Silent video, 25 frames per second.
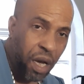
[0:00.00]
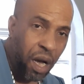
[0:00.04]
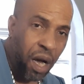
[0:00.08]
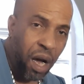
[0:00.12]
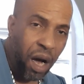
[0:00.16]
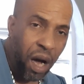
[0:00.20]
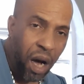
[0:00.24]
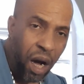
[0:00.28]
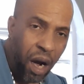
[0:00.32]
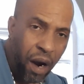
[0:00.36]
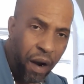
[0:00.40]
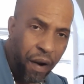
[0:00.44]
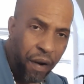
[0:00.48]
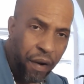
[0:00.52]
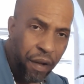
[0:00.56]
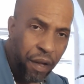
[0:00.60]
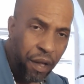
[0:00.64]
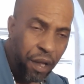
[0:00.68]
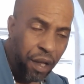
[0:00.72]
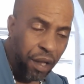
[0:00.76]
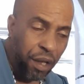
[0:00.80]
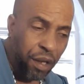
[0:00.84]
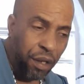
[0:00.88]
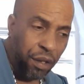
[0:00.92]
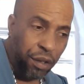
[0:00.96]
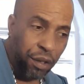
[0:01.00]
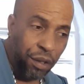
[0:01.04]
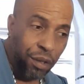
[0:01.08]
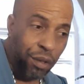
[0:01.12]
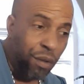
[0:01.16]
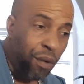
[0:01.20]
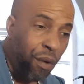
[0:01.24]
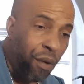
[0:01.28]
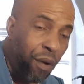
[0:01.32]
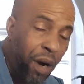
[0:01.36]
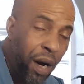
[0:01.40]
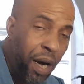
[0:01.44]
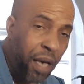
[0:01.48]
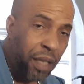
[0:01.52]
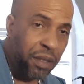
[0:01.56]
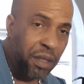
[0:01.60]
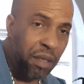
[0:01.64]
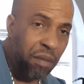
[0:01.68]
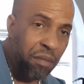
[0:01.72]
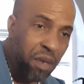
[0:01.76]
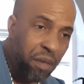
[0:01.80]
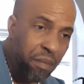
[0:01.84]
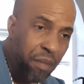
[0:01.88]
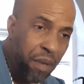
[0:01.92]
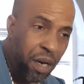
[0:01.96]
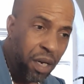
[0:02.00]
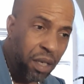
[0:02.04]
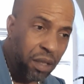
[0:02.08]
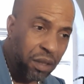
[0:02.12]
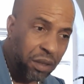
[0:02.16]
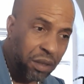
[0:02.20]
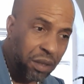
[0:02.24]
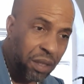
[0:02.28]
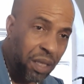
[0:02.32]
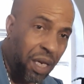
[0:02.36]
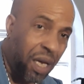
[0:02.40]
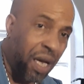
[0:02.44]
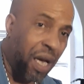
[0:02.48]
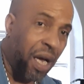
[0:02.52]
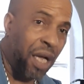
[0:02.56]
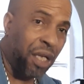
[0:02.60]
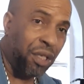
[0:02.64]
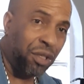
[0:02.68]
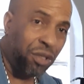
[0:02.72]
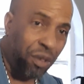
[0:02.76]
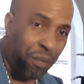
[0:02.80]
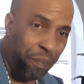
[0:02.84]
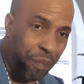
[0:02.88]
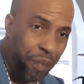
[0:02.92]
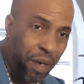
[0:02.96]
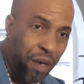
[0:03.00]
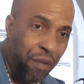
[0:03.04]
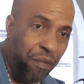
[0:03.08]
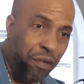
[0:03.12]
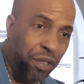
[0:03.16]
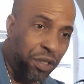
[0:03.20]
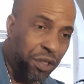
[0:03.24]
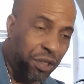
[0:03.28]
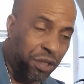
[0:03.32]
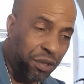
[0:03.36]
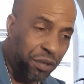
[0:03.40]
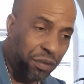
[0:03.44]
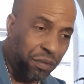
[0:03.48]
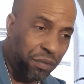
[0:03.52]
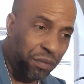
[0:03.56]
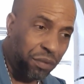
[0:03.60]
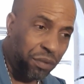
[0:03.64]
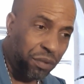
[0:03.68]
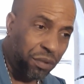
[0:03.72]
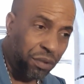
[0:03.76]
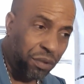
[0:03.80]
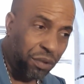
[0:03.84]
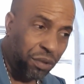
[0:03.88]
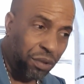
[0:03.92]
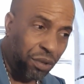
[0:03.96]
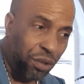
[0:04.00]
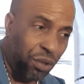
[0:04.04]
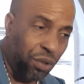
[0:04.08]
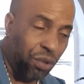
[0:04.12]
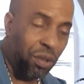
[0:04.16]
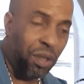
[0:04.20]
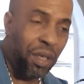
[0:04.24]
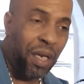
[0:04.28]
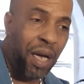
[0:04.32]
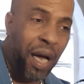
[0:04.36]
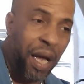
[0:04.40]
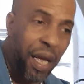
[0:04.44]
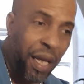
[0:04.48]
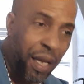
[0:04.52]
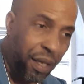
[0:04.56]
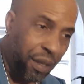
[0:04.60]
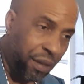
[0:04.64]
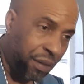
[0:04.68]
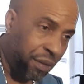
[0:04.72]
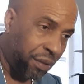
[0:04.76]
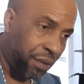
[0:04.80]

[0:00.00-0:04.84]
or you don't accept the mask and you perish. You die.